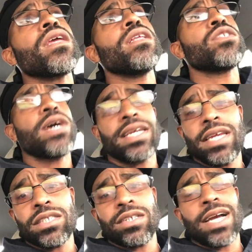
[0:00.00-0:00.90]
so I
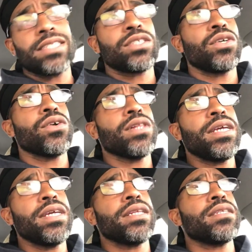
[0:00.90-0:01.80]
get there nice and
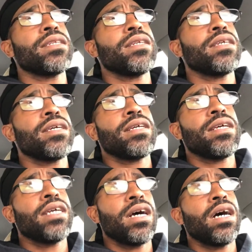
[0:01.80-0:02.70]
early, and
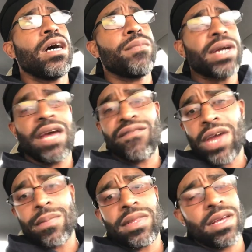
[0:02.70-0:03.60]
I got
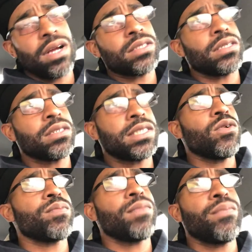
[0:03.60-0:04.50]
family there, so I'll stay
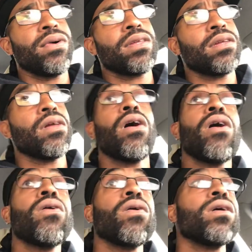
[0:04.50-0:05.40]
with my brother-in-law
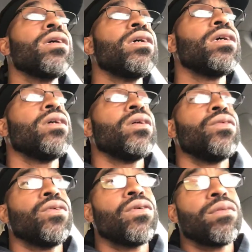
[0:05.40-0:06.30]
or
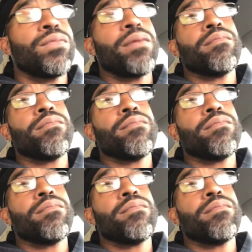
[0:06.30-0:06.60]
my